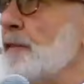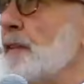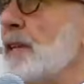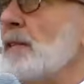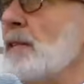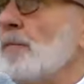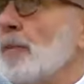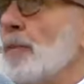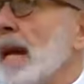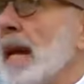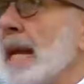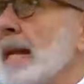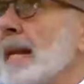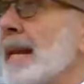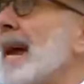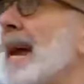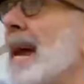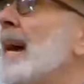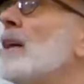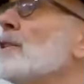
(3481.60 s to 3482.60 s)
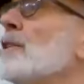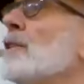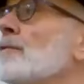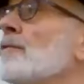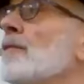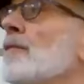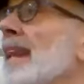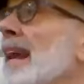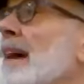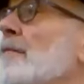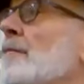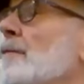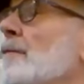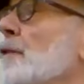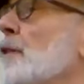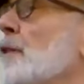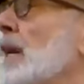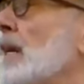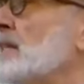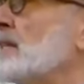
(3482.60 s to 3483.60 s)
feel pain out of love
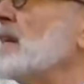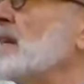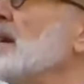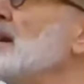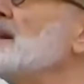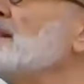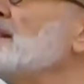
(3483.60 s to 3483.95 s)
for us,